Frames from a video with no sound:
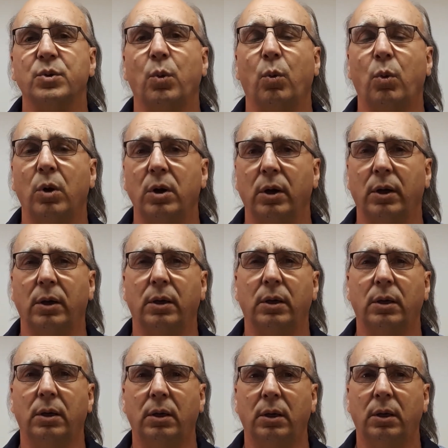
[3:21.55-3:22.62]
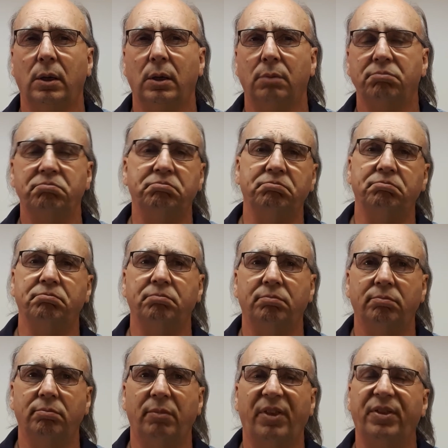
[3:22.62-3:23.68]
work.
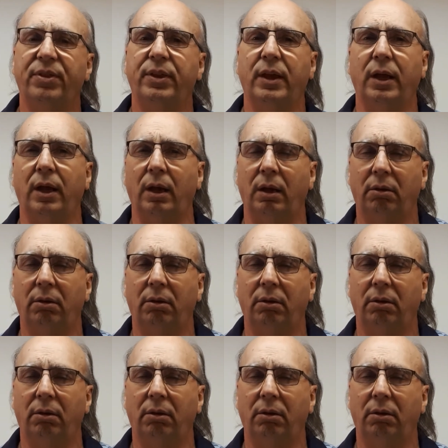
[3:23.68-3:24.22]
Thing.